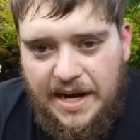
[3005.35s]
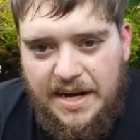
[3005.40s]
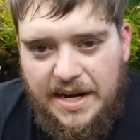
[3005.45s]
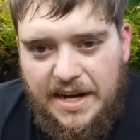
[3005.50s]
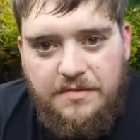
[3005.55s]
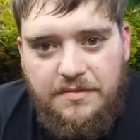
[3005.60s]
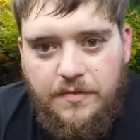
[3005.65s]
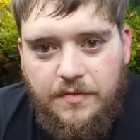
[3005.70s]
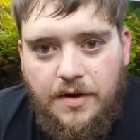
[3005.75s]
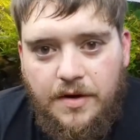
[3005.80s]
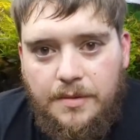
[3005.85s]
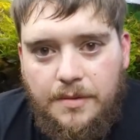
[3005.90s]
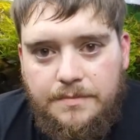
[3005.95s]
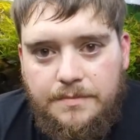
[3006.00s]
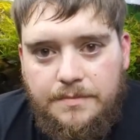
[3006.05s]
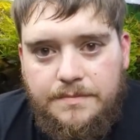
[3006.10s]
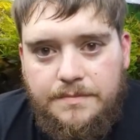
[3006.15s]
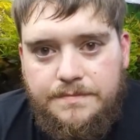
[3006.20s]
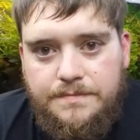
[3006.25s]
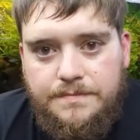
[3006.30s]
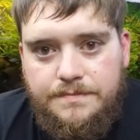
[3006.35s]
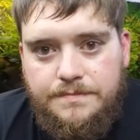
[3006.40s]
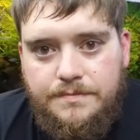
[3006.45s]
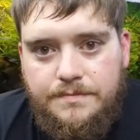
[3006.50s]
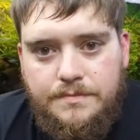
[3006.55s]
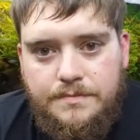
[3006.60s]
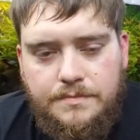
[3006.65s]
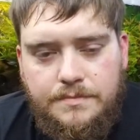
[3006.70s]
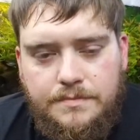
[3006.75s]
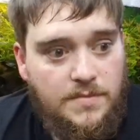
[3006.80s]
from
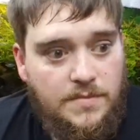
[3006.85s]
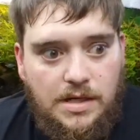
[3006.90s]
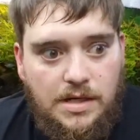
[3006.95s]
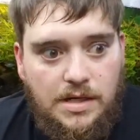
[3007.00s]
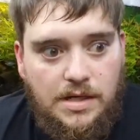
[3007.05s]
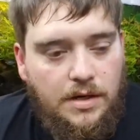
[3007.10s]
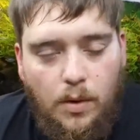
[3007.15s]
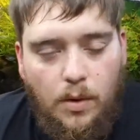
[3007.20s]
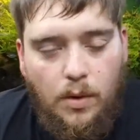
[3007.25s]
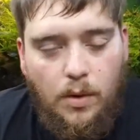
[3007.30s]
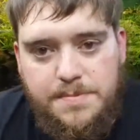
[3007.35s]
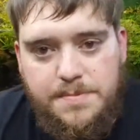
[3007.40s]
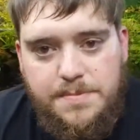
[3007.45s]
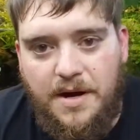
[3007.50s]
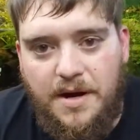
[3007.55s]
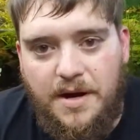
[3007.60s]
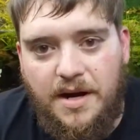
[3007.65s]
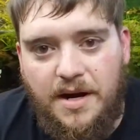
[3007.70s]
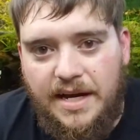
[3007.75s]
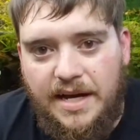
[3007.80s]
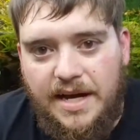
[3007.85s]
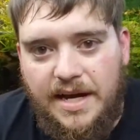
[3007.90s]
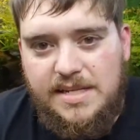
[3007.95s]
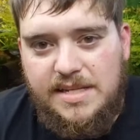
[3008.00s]
Aquarius podcast.